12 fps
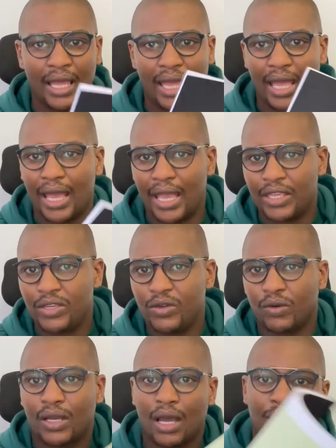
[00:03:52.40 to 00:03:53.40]
and you
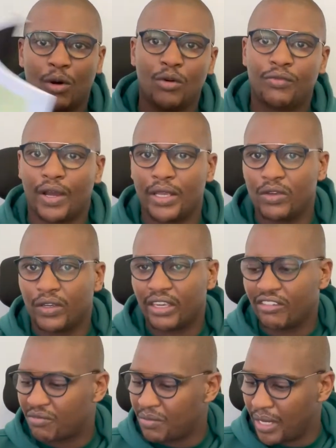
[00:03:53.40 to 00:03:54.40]
come over and you
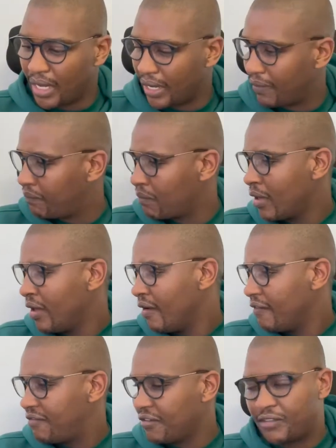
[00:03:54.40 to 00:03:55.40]
give me a
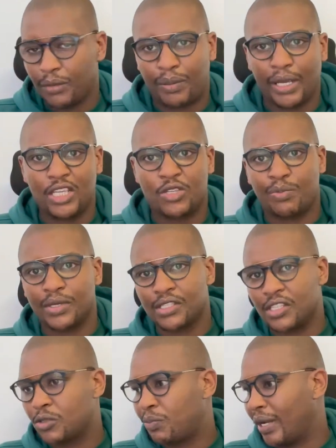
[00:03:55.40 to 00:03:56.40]
50-page
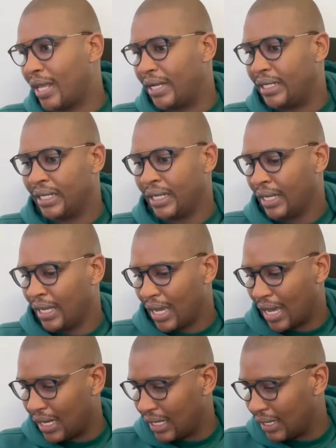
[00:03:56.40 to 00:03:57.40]
business plan,
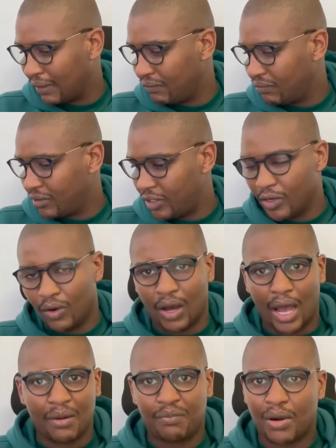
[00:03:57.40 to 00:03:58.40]

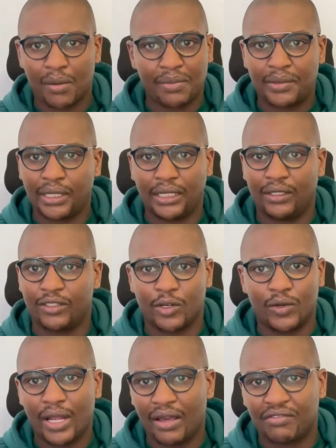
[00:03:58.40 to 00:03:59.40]
I probably don't
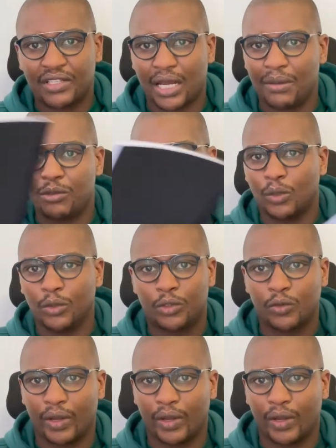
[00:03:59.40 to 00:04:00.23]
have time to go through